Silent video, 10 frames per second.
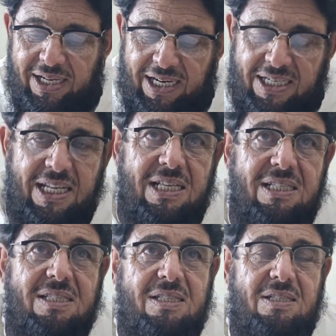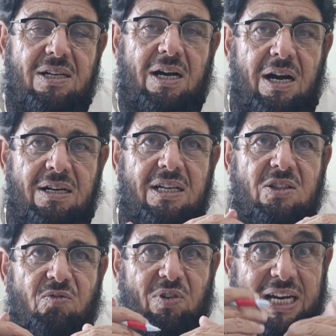it is under
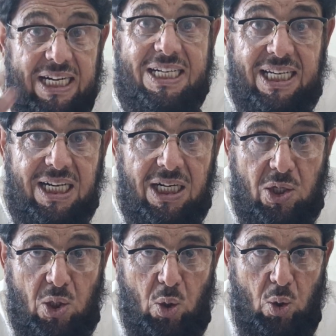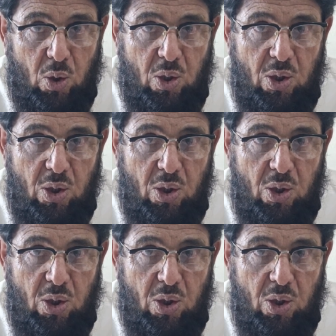the voluntary control.